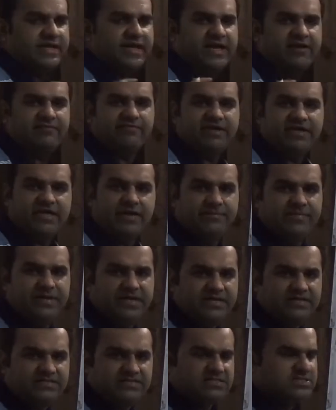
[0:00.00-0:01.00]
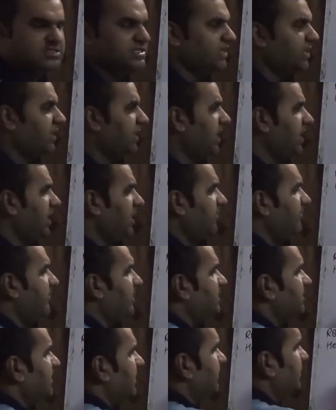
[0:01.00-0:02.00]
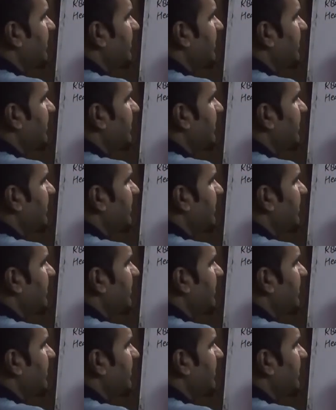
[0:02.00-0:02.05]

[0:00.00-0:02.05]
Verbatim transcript: NYMEX. Here, once I'm